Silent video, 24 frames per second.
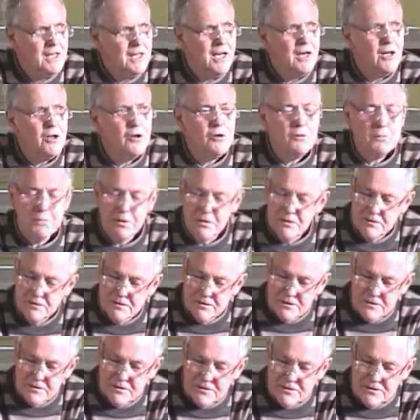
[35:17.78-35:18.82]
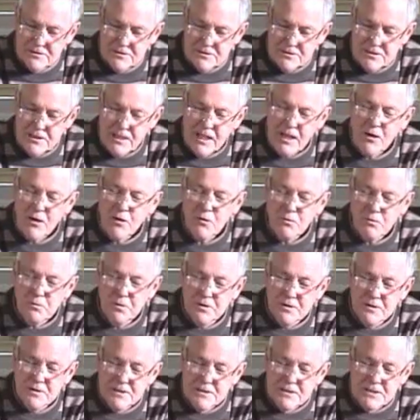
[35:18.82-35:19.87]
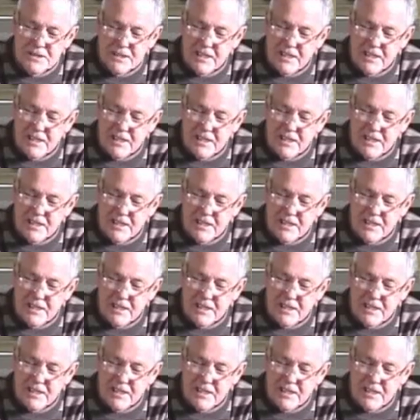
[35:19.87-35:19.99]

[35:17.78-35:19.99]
"Help! Help!"